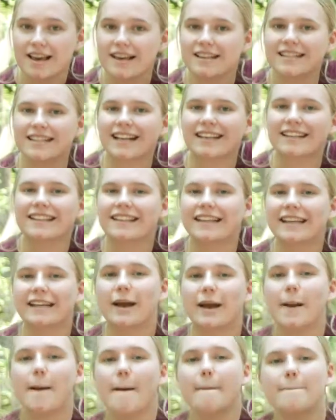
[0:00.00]
Secondly,
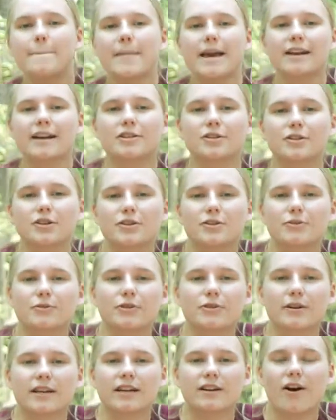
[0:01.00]
make sure you
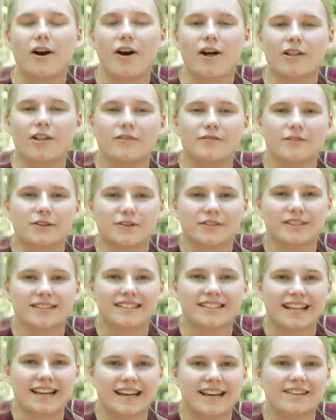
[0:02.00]
look at all of your
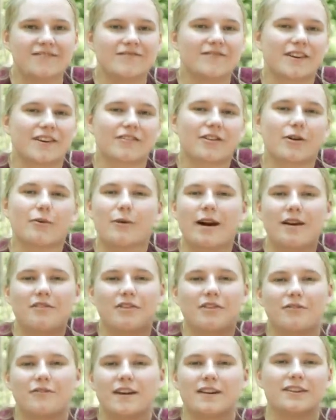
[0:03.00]
state, federal
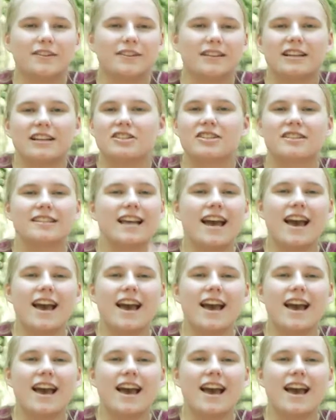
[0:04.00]
weather regulations,